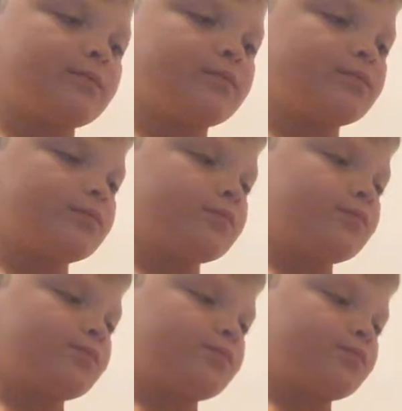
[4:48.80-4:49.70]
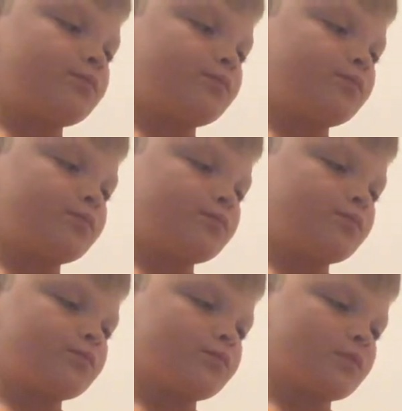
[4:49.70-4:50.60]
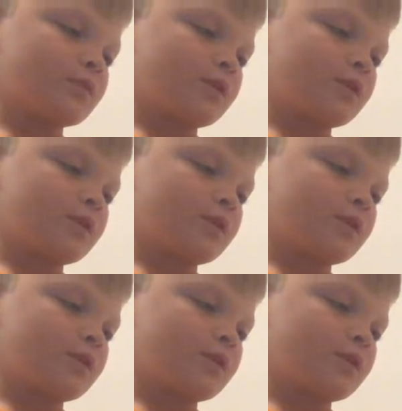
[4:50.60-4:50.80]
Nobody speaks.